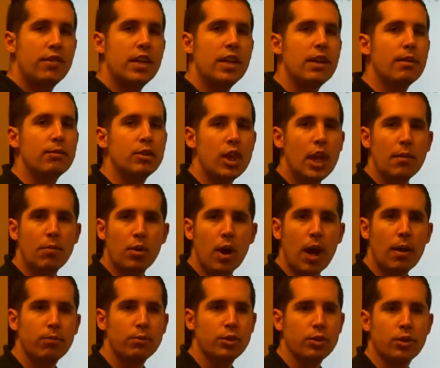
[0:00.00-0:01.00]
TMJ
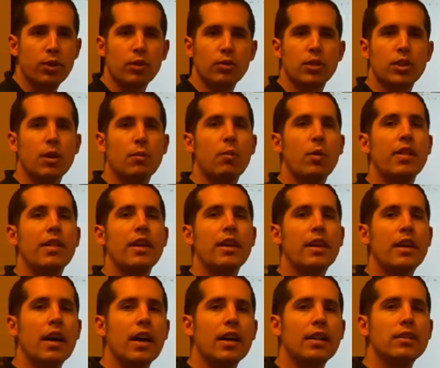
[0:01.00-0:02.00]
problems or know someone that
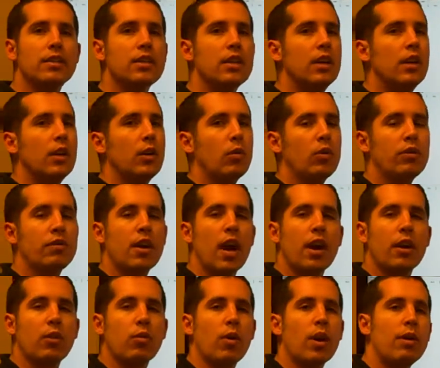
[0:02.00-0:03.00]
does, we've
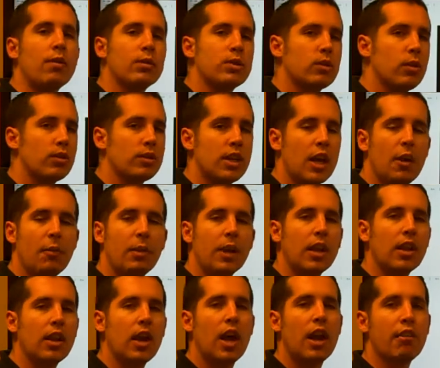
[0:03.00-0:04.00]
gotten great results helping
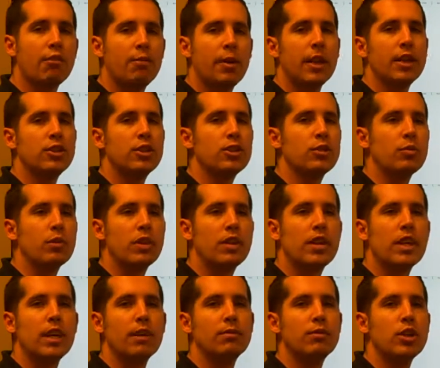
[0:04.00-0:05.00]
a lot of patients with
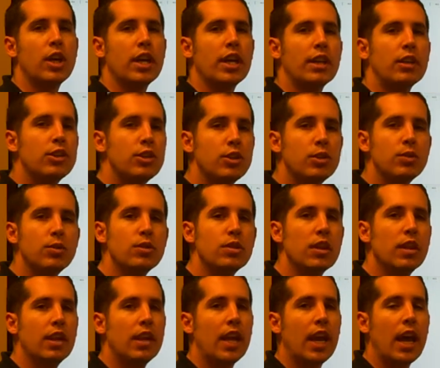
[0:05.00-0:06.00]
TMJ issues,
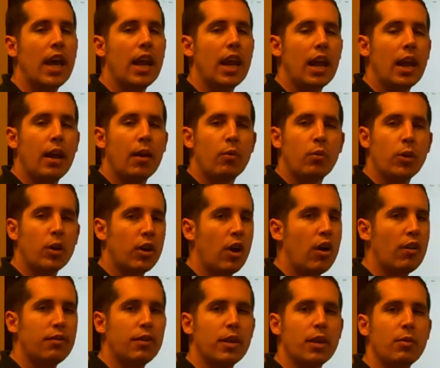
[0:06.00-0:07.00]
and we're
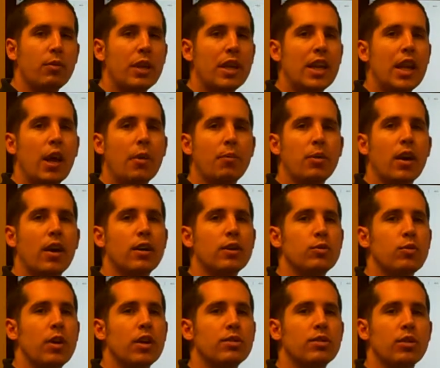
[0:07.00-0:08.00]
confident that we can help you out as
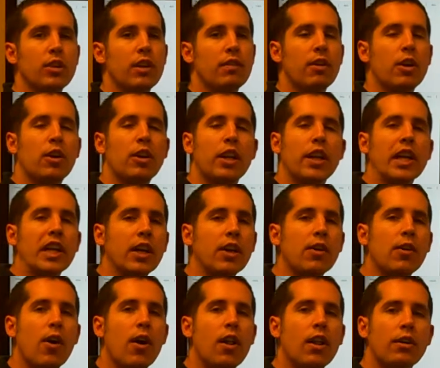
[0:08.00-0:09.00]
well. So give our clinic
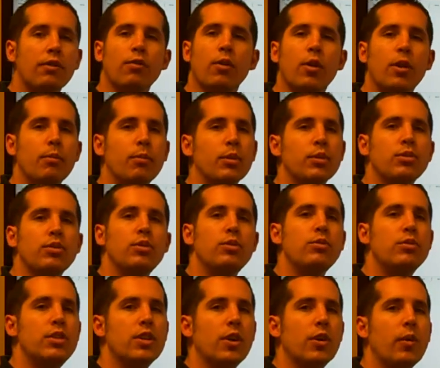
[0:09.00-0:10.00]
a call. Our phone number is
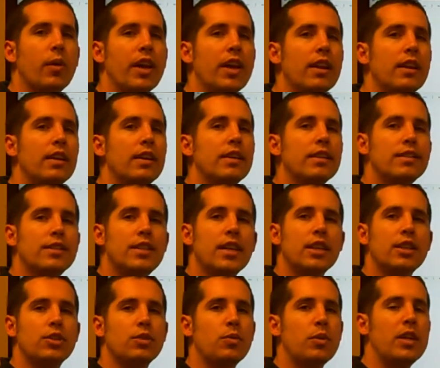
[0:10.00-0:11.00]

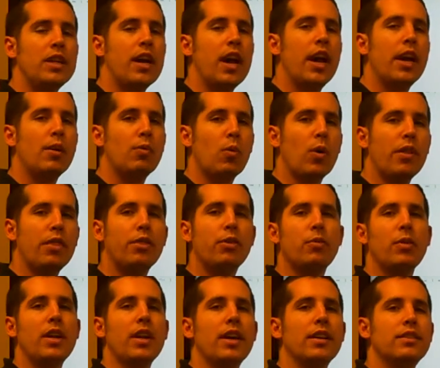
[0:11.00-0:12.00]

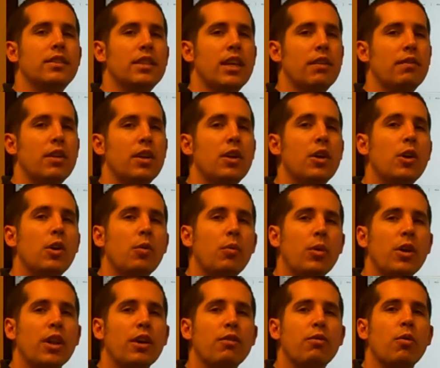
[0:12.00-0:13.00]
208-639-1397.
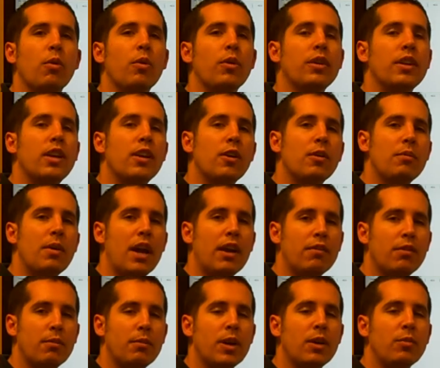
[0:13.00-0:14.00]
We look forward to hearing back
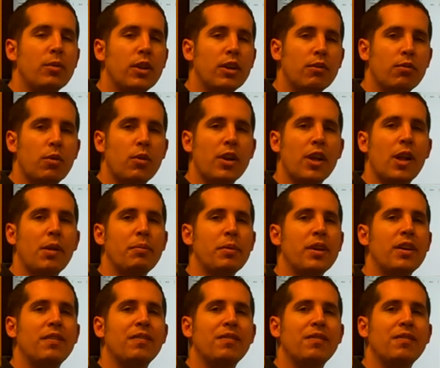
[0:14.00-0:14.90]
from you, and we look forward to helping you.